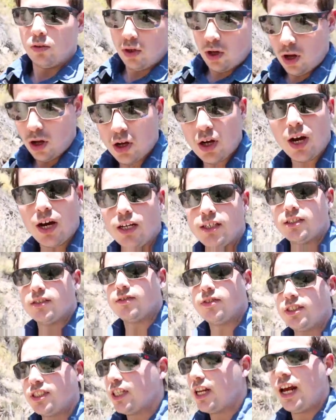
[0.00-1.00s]
all kinds of
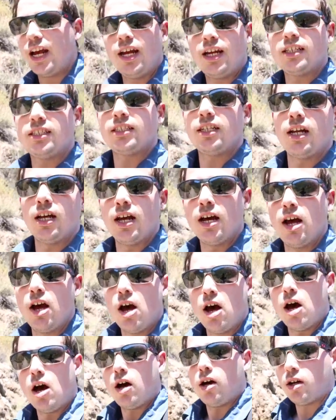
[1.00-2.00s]
snakes,
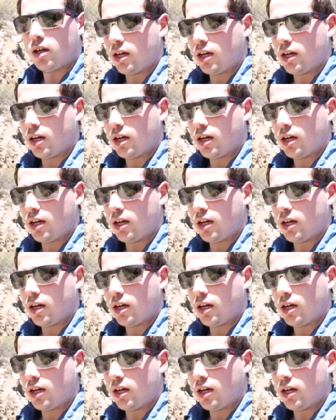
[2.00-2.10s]
all